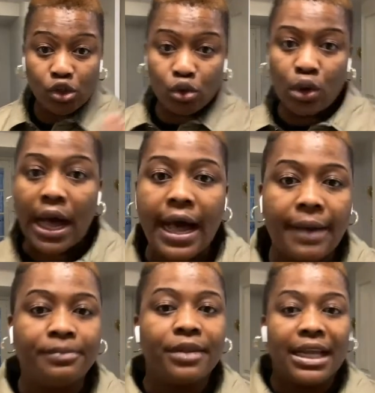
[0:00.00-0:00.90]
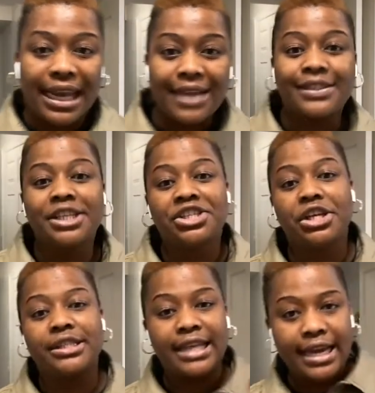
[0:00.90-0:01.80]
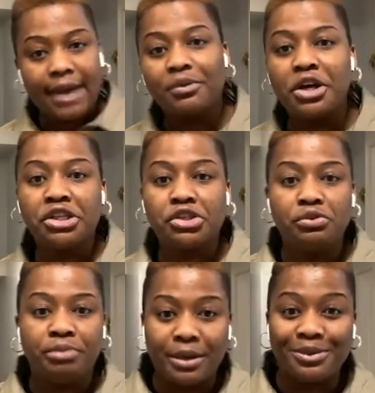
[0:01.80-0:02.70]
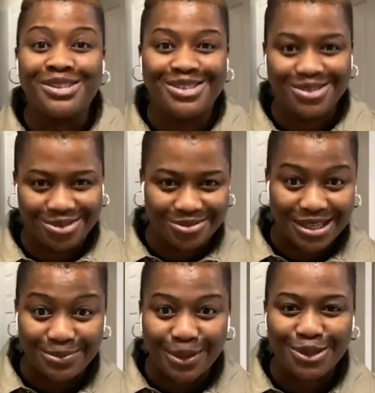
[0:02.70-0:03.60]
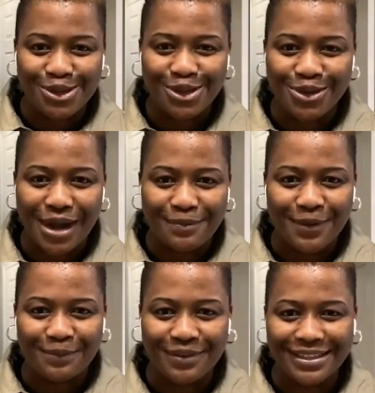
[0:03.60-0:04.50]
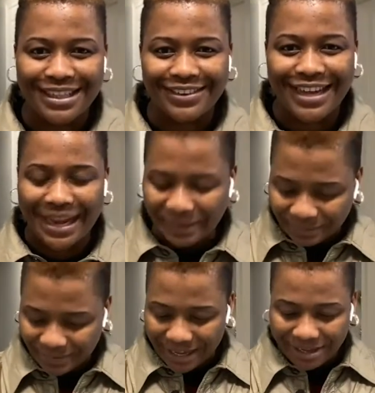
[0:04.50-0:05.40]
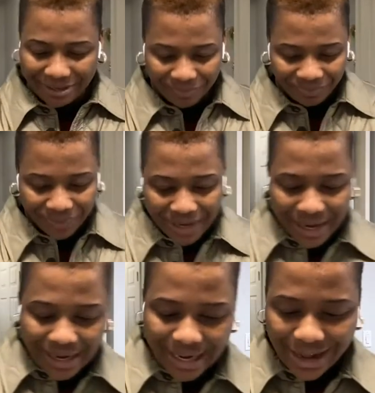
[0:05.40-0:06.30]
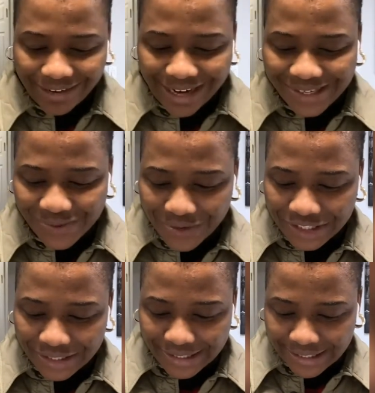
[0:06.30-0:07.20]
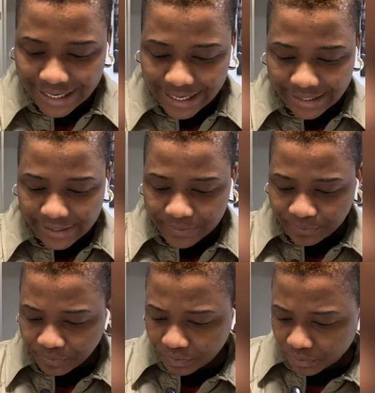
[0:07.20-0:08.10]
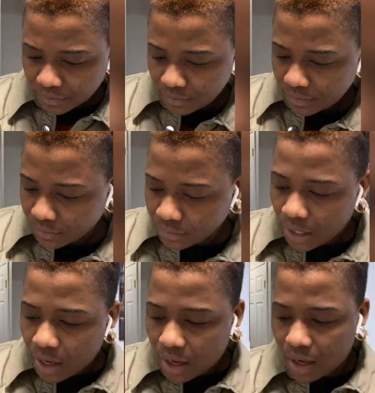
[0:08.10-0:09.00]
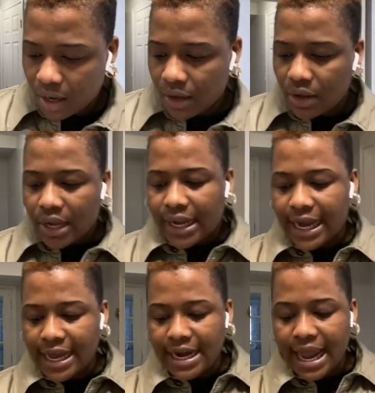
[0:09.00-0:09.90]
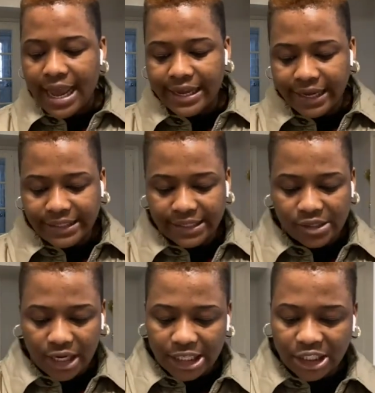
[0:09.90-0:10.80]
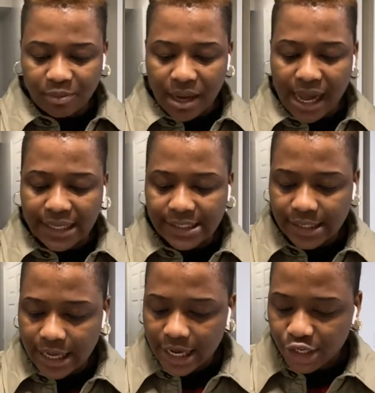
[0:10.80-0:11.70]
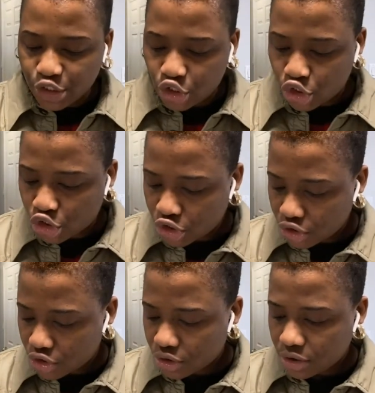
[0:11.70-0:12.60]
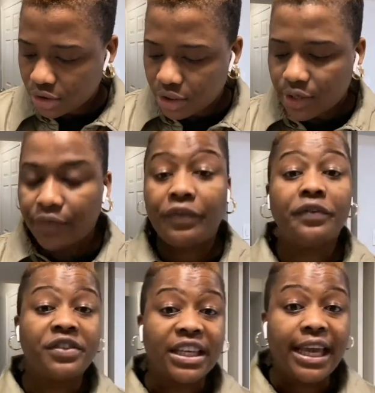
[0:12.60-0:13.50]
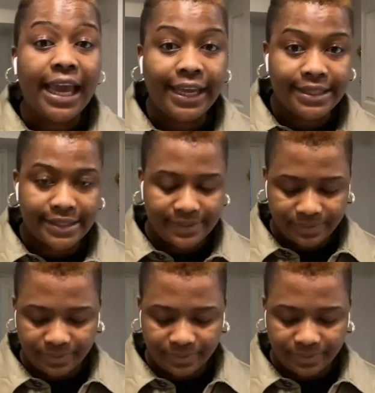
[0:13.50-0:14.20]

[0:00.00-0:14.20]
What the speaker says: to do live sessions, then I'm going to be able to respond to you appropriately, okay? Thank you. Now, next question says, can I get a scholarship at age 58?